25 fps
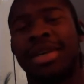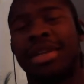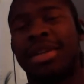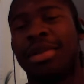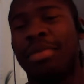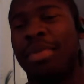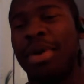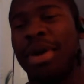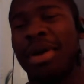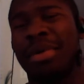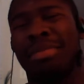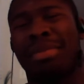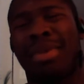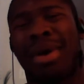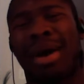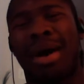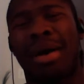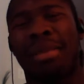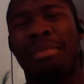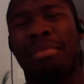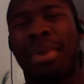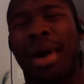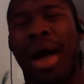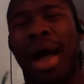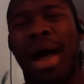the Big
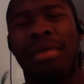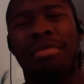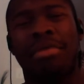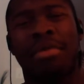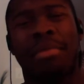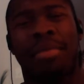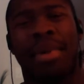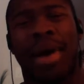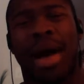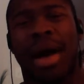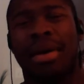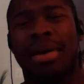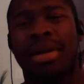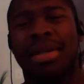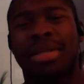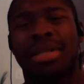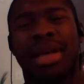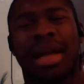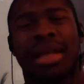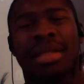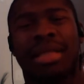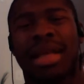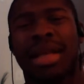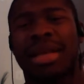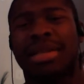Mom pirate
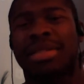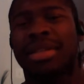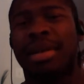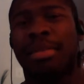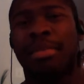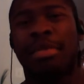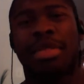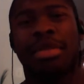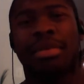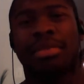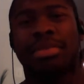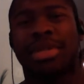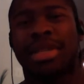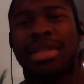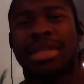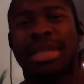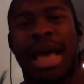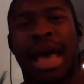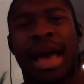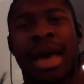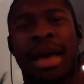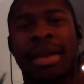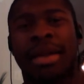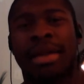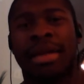bounties, I think some of them just
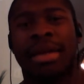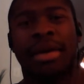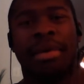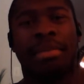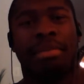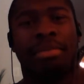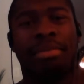had